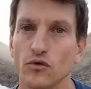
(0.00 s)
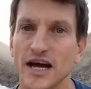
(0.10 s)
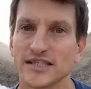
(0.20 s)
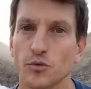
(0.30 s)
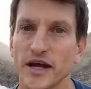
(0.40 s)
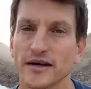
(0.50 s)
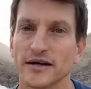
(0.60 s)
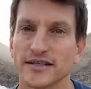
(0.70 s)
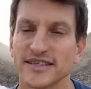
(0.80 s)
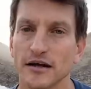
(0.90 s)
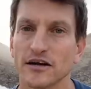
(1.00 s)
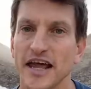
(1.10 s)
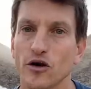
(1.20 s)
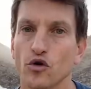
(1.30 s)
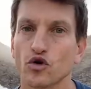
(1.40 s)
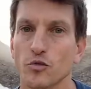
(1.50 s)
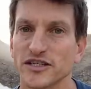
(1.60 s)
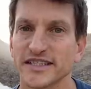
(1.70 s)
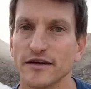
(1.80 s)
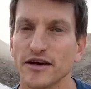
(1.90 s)
last week, Saturday,
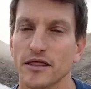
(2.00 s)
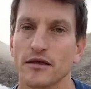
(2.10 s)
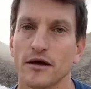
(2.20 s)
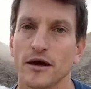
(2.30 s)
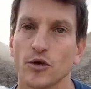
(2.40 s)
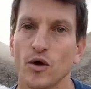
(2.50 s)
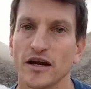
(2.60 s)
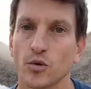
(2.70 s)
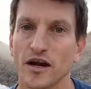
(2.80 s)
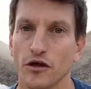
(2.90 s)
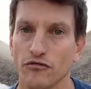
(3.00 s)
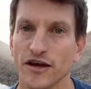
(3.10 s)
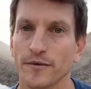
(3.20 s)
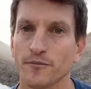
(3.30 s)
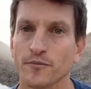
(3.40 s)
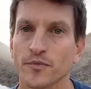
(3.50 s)
October 7th, 2023.